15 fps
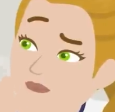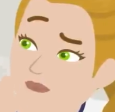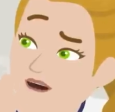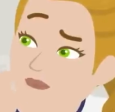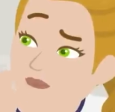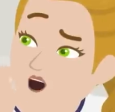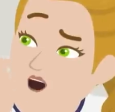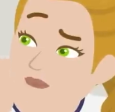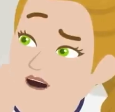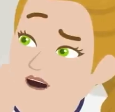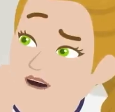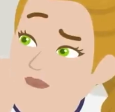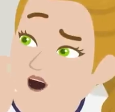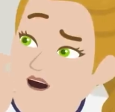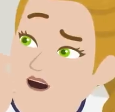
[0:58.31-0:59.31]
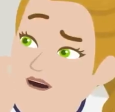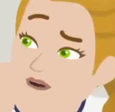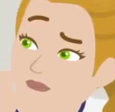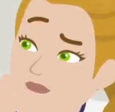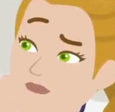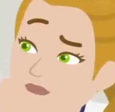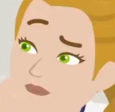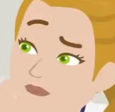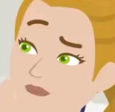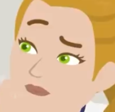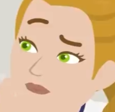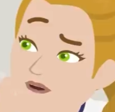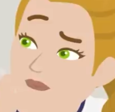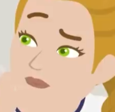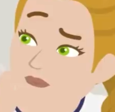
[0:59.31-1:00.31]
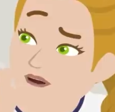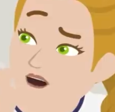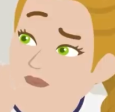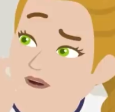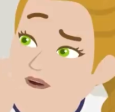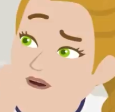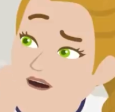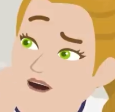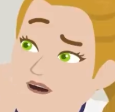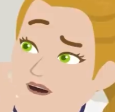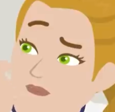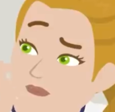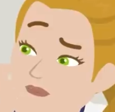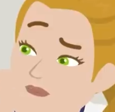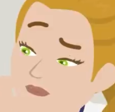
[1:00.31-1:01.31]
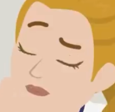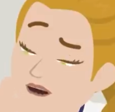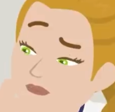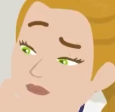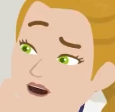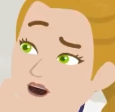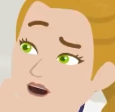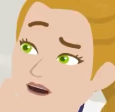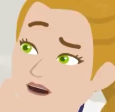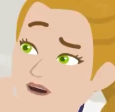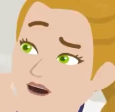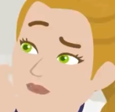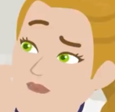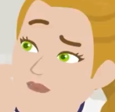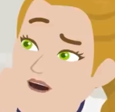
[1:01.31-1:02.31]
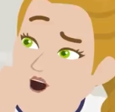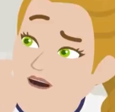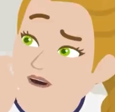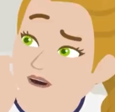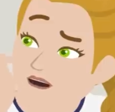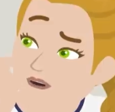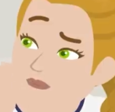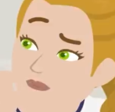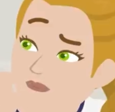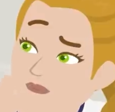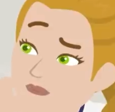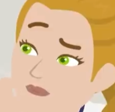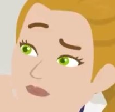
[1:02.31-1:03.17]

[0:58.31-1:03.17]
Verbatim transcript: I often hear it, but after all, I don't know what that is.